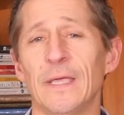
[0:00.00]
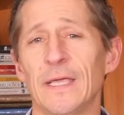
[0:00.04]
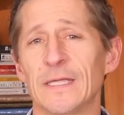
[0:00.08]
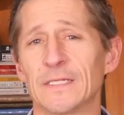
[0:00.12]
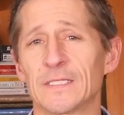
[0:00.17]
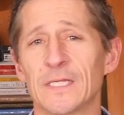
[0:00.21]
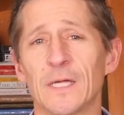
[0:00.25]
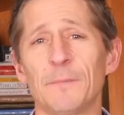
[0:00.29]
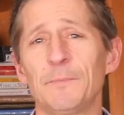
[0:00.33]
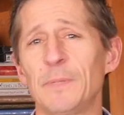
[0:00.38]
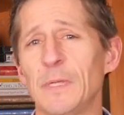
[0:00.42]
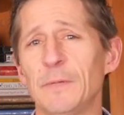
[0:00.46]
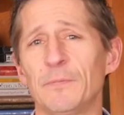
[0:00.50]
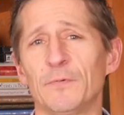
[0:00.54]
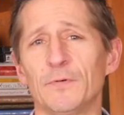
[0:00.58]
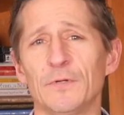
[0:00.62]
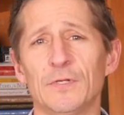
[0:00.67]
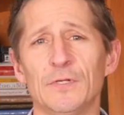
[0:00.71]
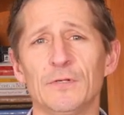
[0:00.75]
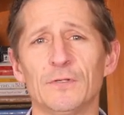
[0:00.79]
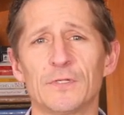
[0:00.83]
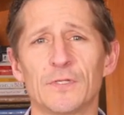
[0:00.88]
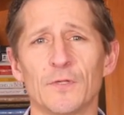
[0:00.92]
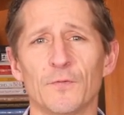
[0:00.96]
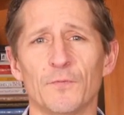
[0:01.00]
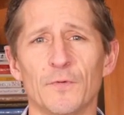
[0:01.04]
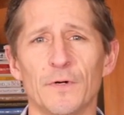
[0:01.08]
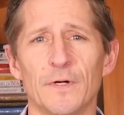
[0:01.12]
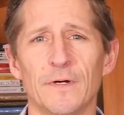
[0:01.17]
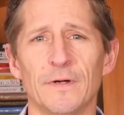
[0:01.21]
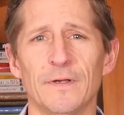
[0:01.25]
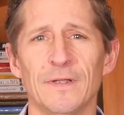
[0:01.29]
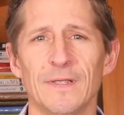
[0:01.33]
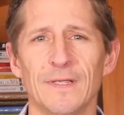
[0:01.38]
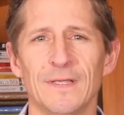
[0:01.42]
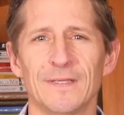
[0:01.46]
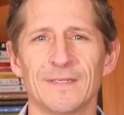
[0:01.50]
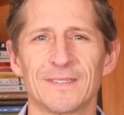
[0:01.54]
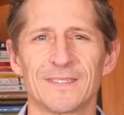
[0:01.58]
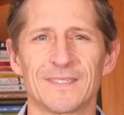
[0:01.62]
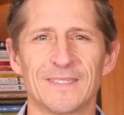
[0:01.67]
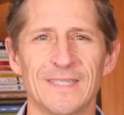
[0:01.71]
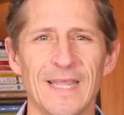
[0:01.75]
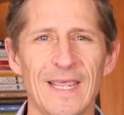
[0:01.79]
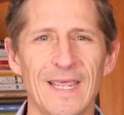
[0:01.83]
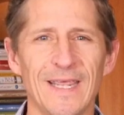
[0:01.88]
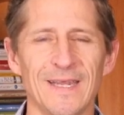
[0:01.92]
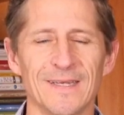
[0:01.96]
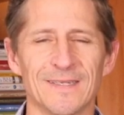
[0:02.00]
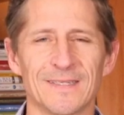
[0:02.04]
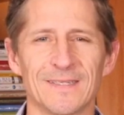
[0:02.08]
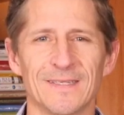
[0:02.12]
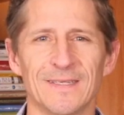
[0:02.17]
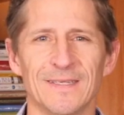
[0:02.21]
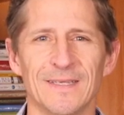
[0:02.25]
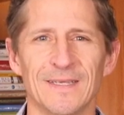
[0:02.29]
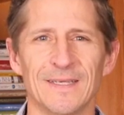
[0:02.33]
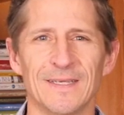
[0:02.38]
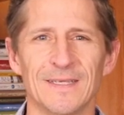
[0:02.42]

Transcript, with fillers: And some people would use the word saint.